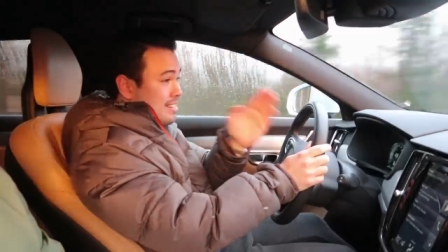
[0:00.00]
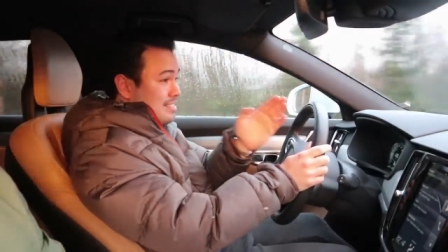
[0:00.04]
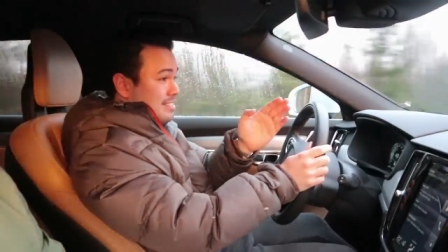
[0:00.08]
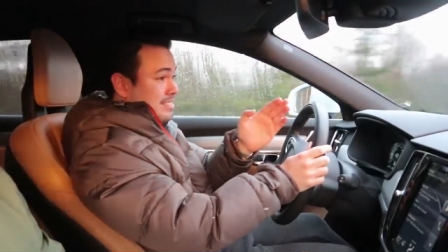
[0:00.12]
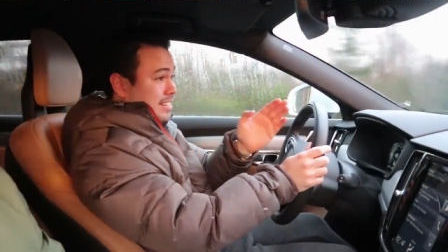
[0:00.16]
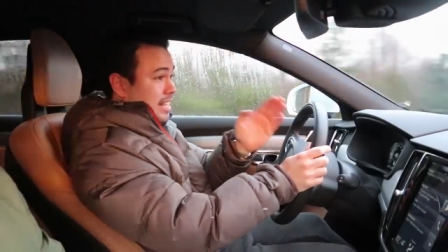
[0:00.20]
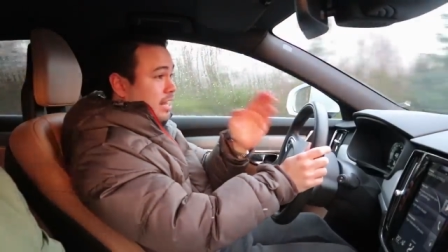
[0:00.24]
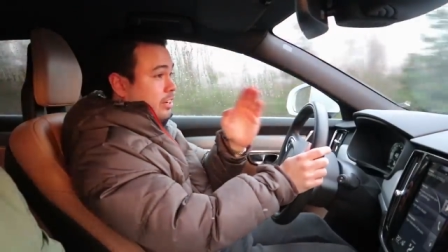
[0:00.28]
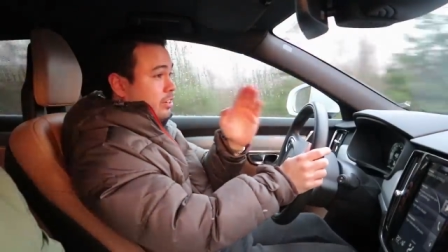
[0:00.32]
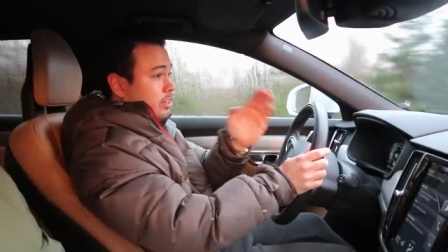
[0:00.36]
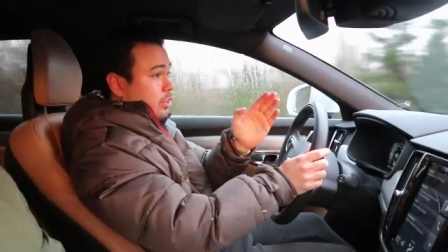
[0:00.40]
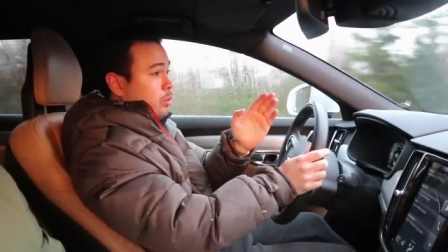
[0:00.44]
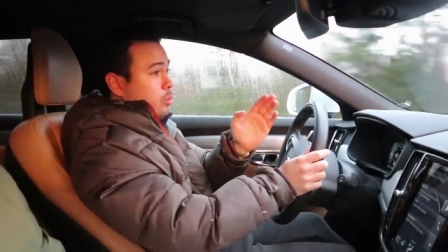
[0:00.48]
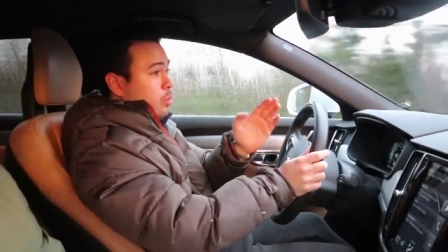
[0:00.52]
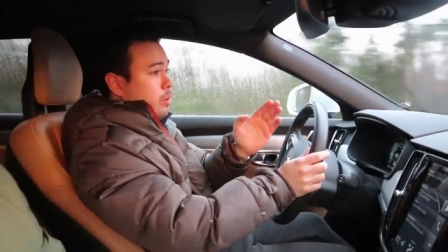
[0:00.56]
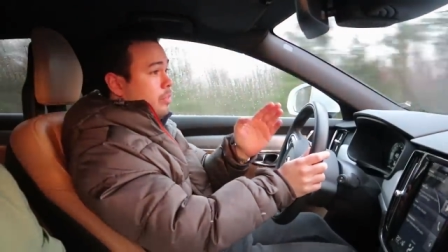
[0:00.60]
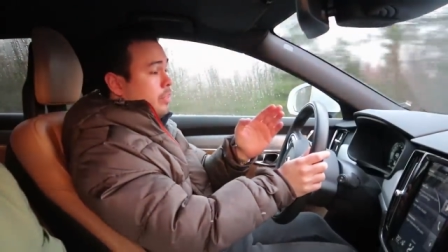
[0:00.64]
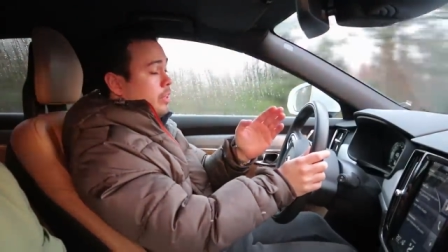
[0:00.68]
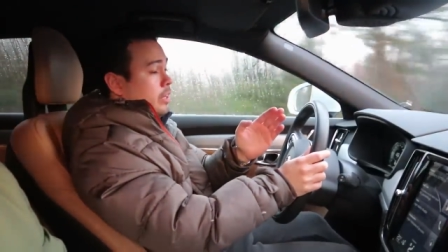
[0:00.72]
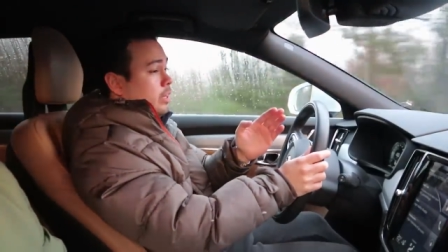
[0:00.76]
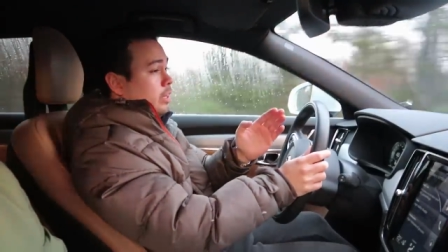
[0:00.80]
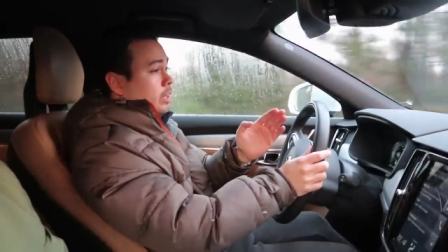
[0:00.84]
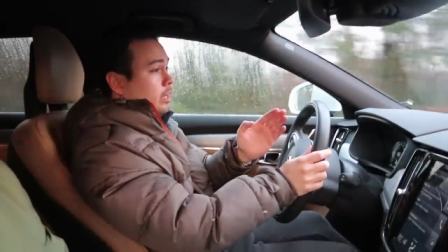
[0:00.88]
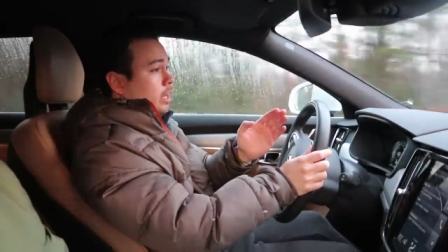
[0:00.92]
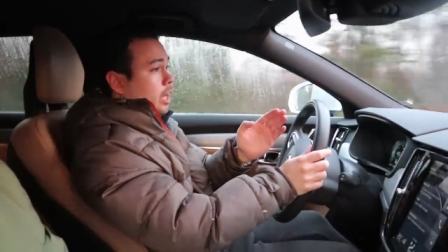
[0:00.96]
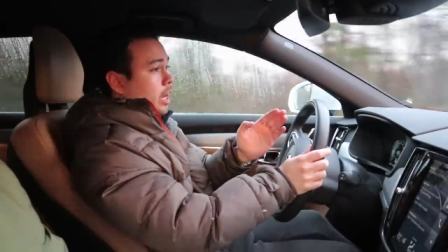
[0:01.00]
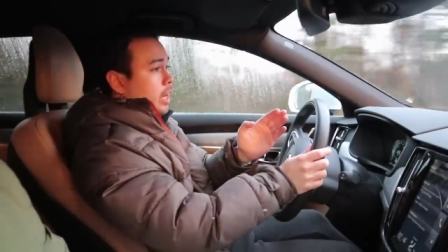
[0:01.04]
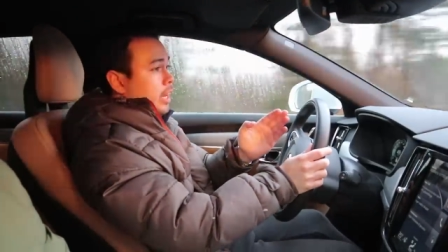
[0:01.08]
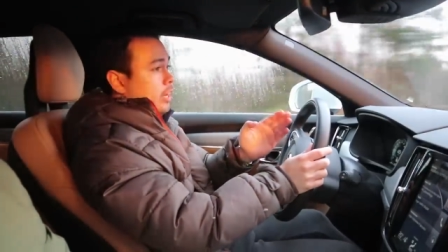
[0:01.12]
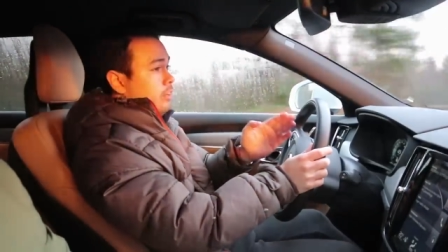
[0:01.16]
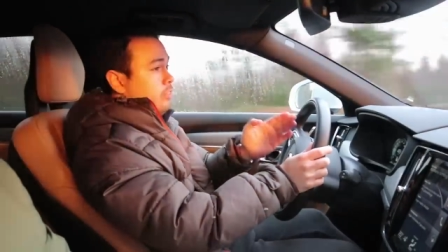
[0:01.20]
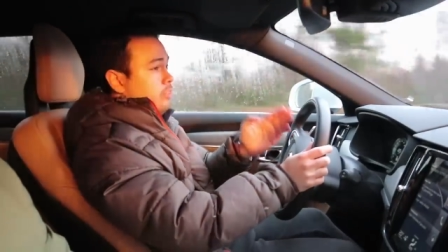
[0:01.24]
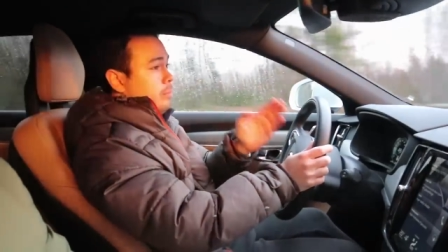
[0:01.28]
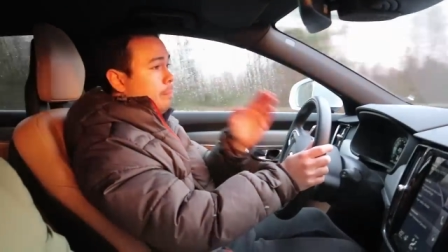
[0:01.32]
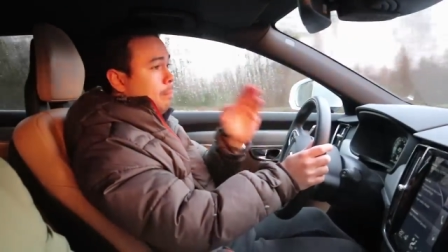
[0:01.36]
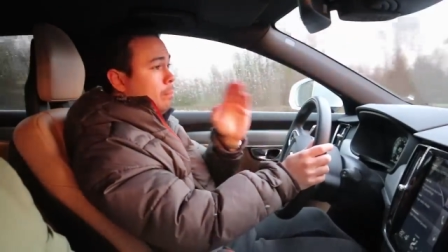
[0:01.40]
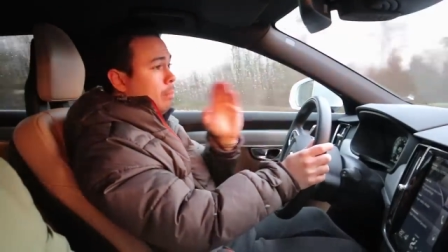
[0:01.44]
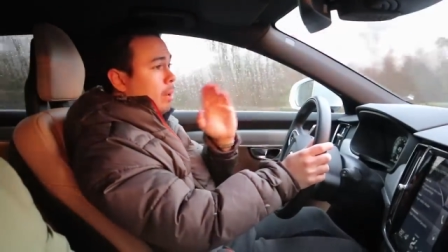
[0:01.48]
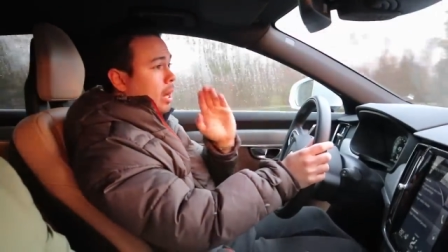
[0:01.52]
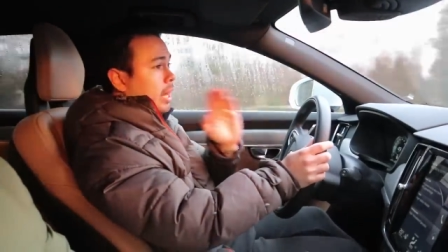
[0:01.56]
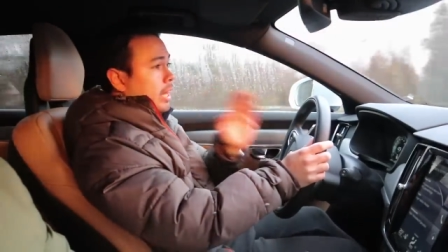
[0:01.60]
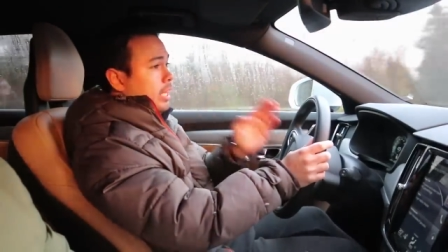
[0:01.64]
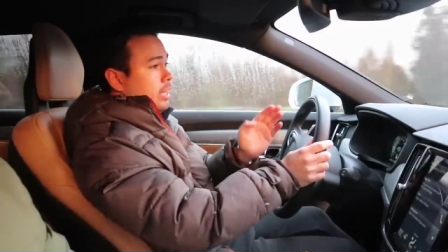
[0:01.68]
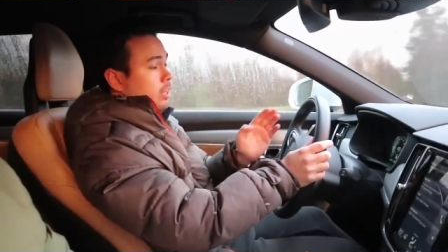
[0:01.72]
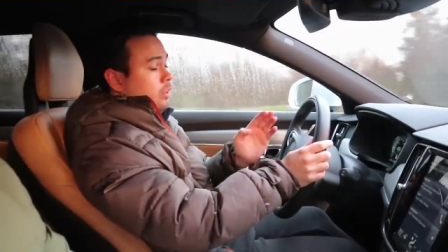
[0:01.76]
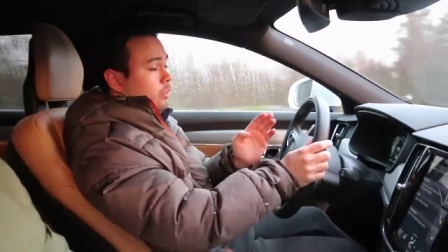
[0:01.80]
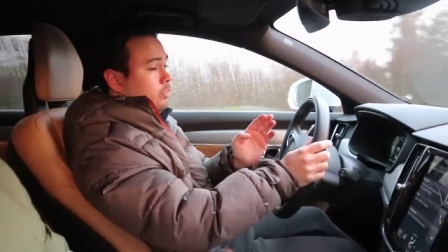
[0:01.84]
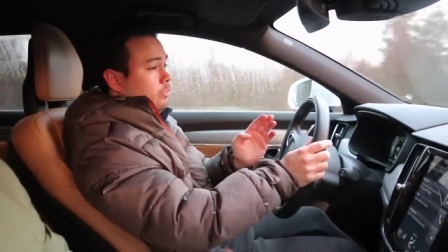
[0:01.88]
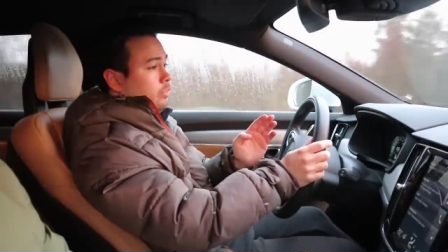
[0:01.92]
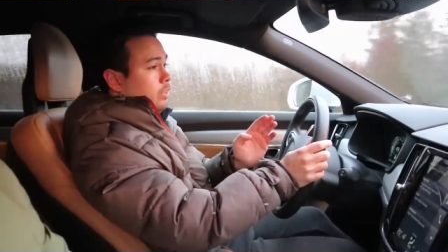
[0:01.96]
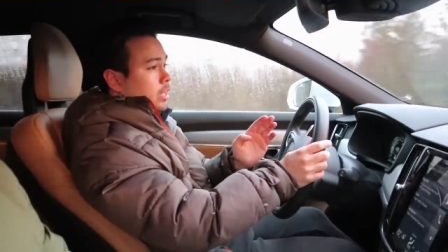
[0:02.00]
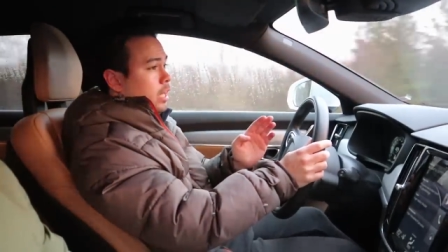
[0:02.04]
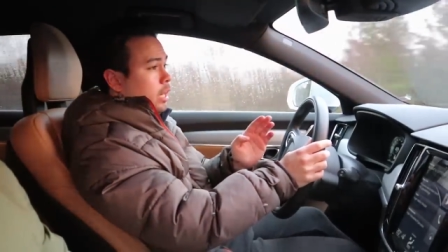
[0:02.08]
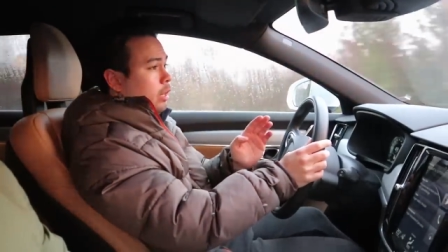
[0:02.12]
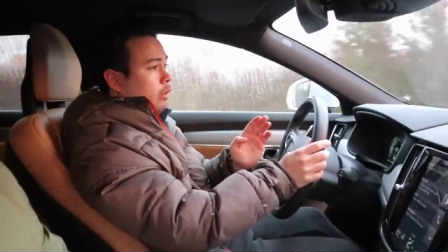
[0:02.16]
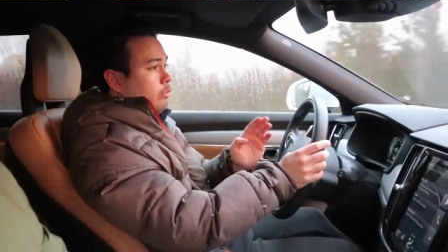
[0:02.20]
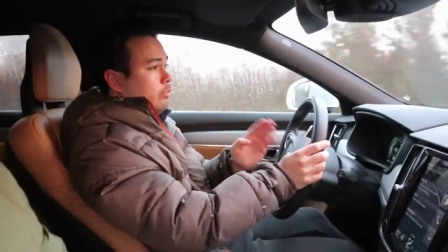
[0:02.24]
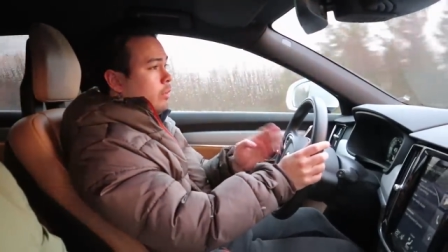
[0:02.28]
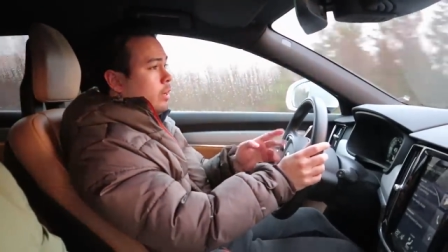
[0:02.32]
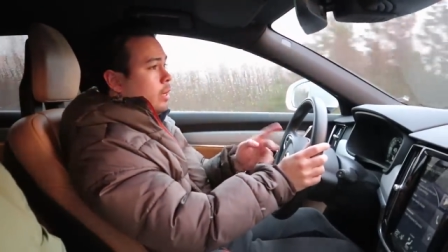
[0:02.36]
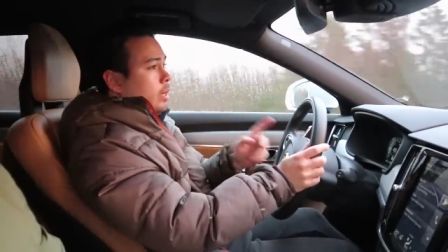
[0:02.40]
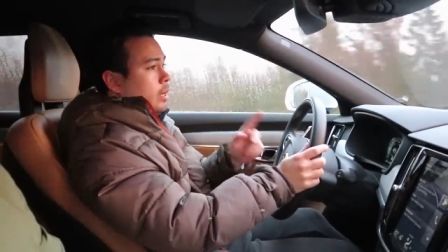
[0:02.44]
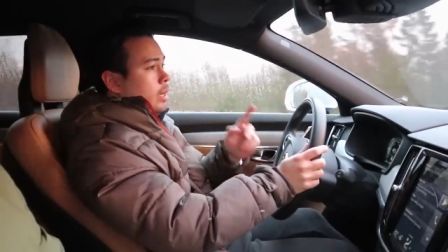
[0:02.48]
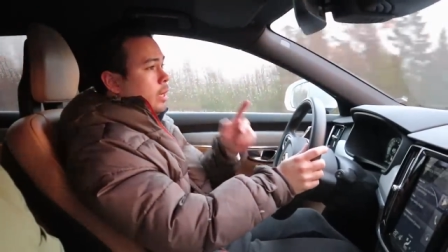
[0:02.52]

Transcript: center within the lines by itself.